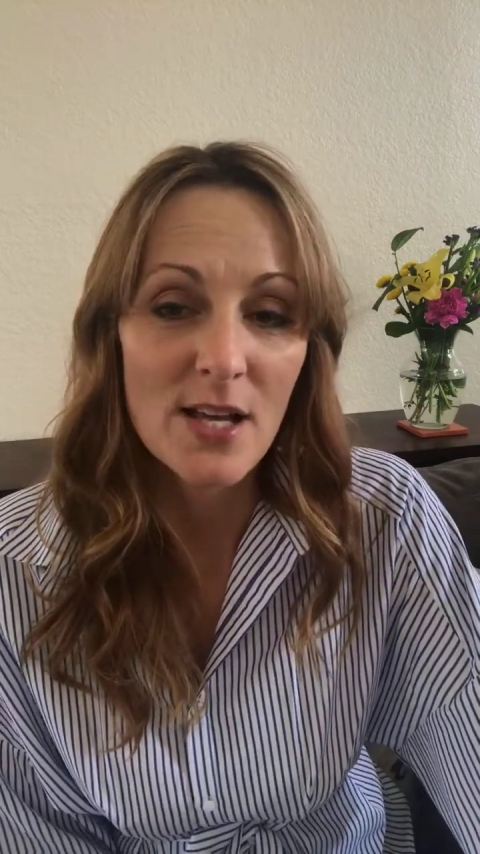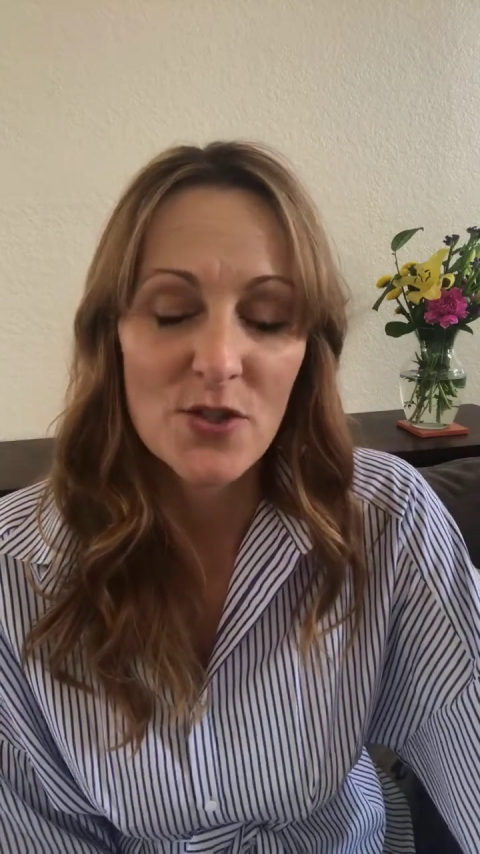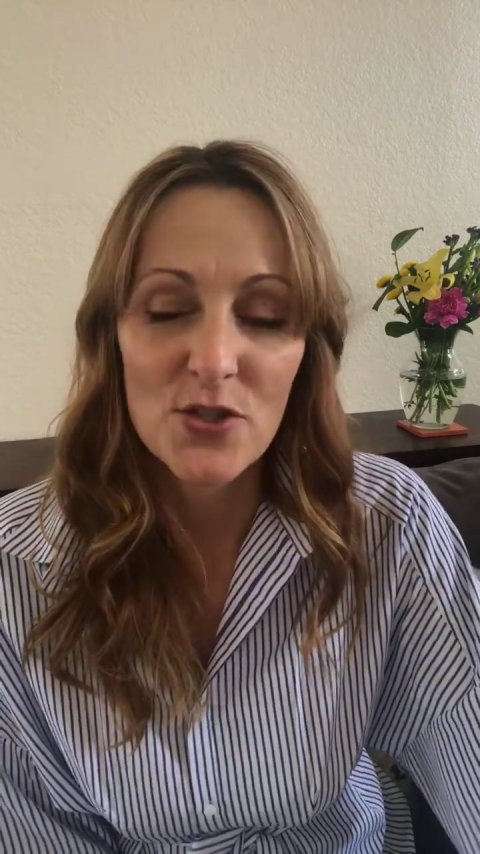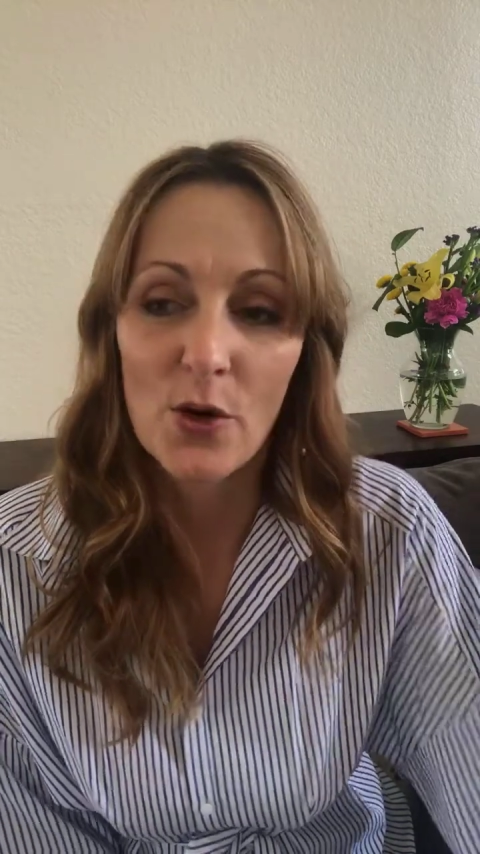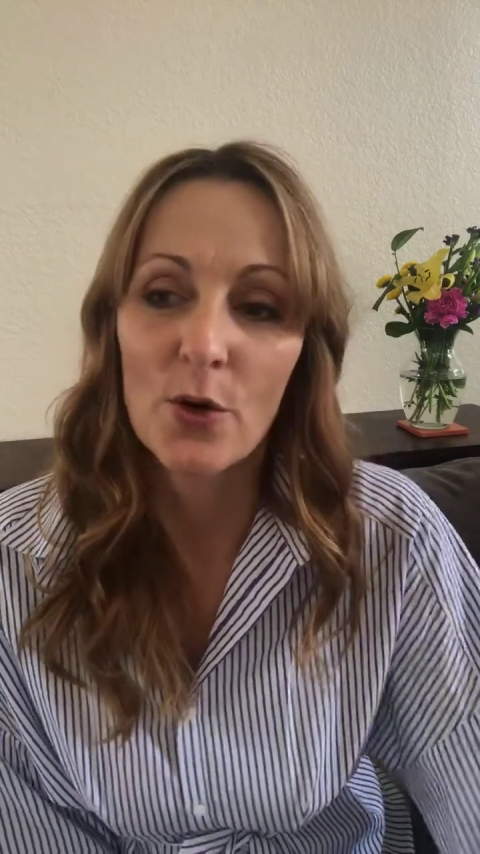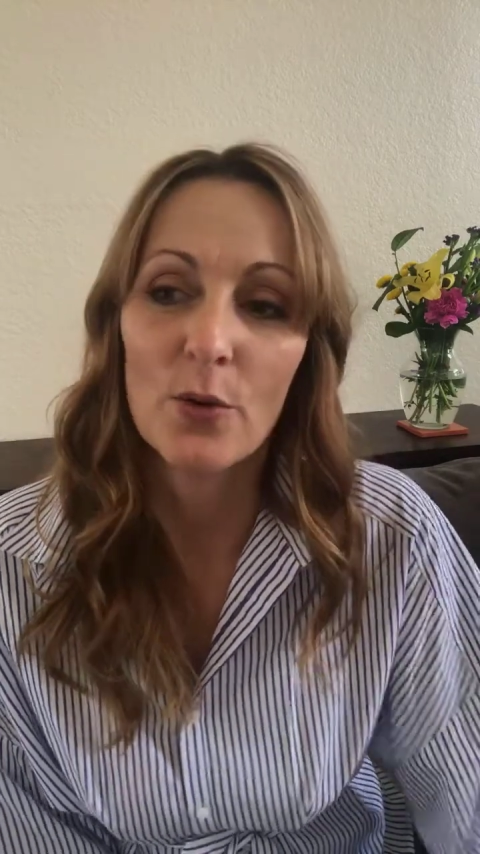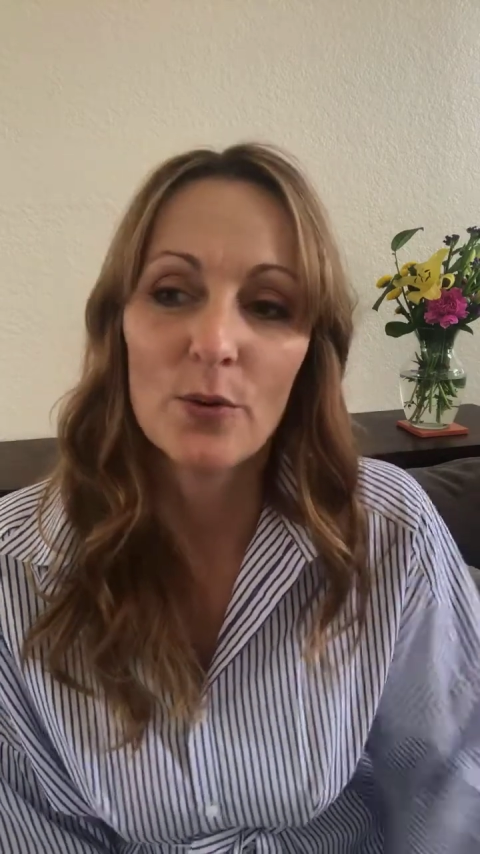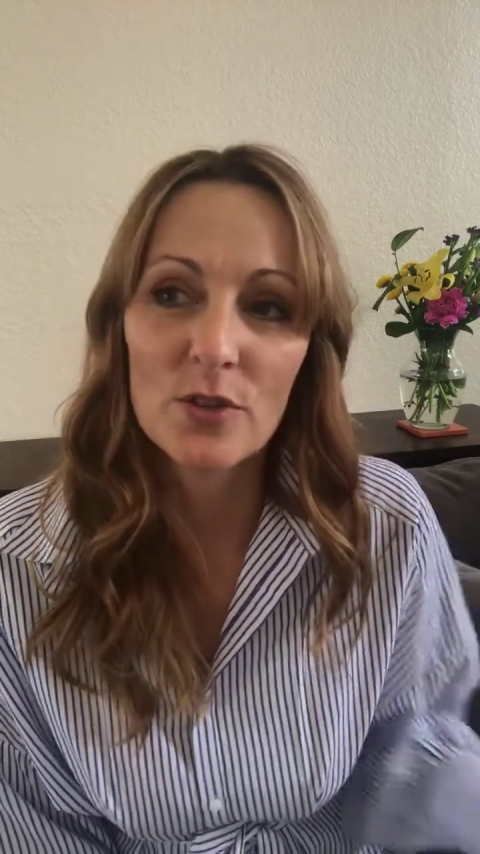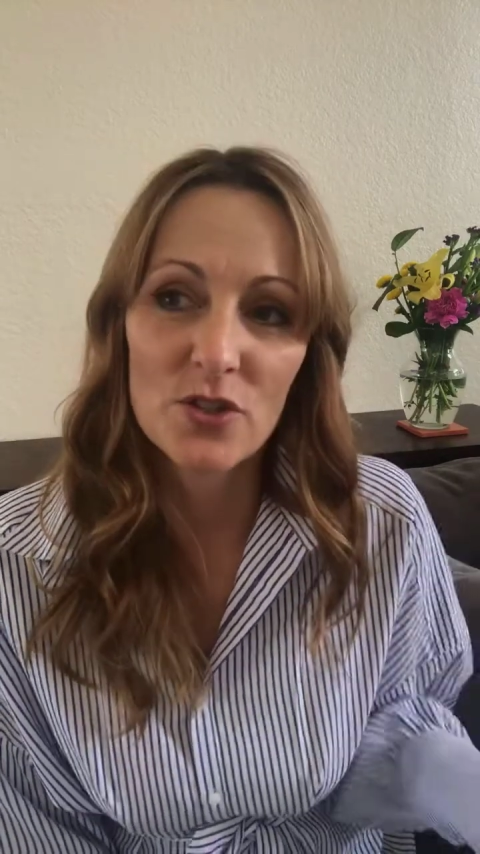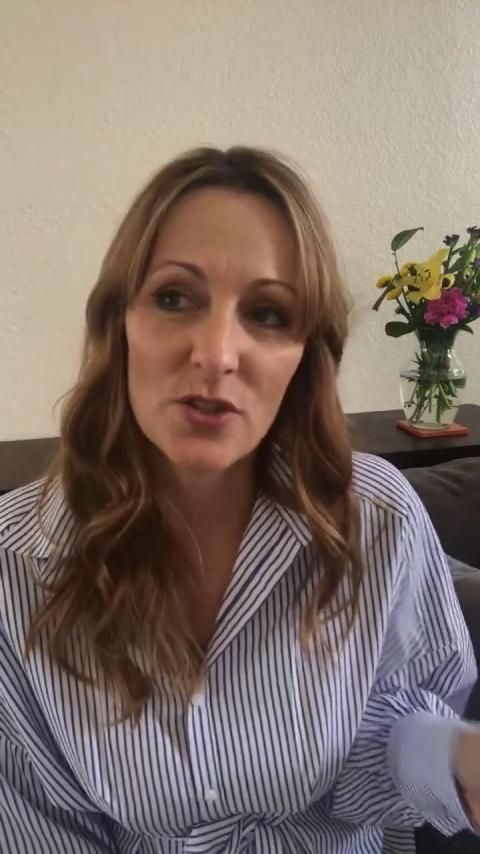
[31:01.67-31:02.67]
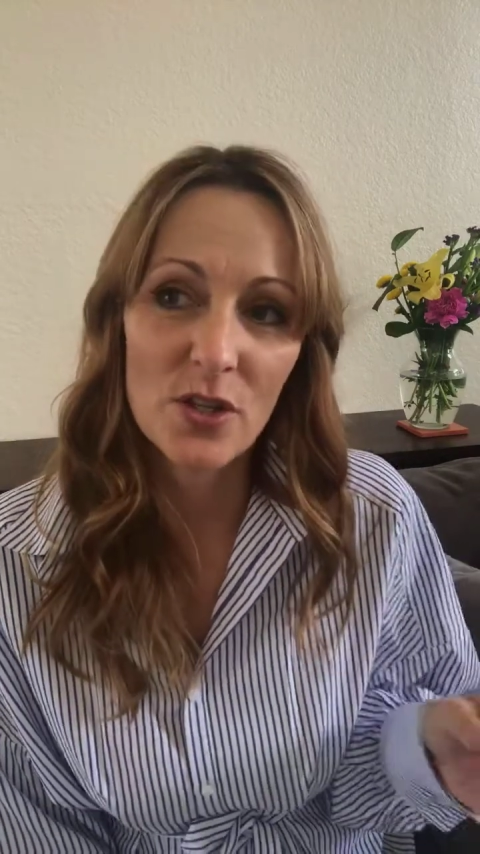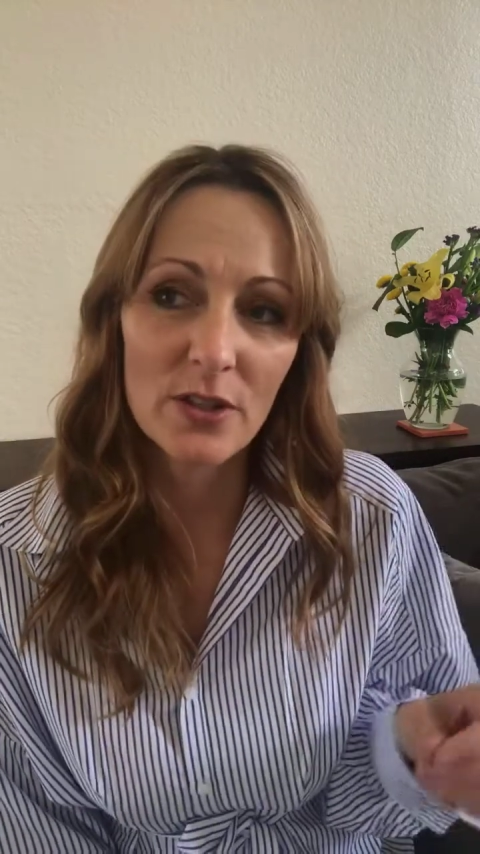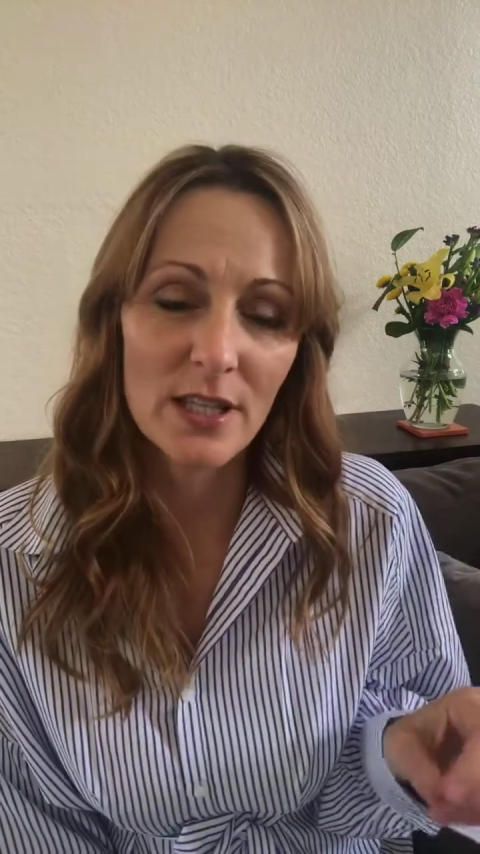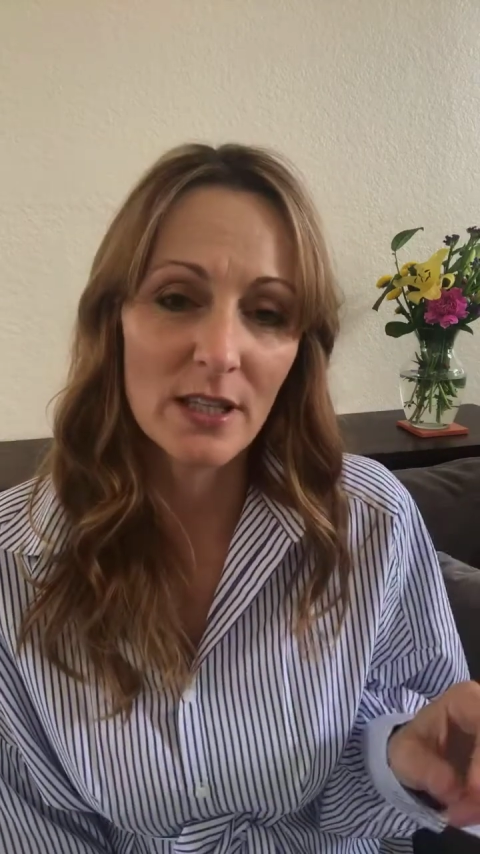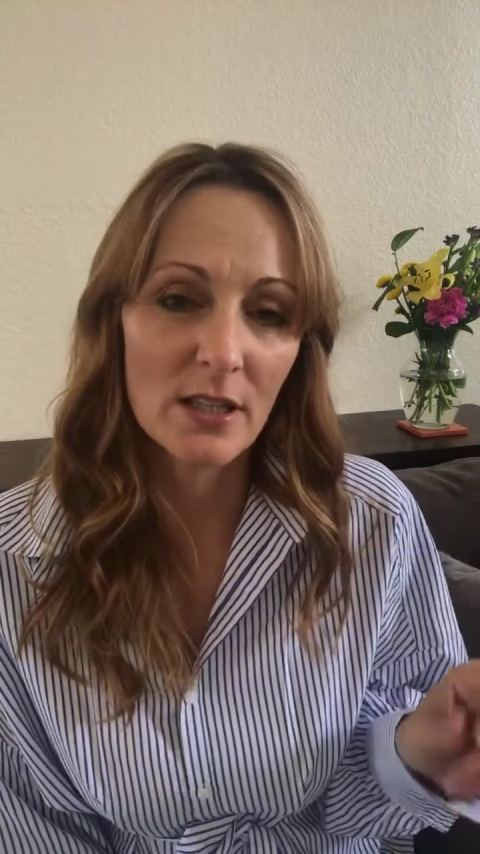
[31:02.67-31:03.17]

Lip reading: So the only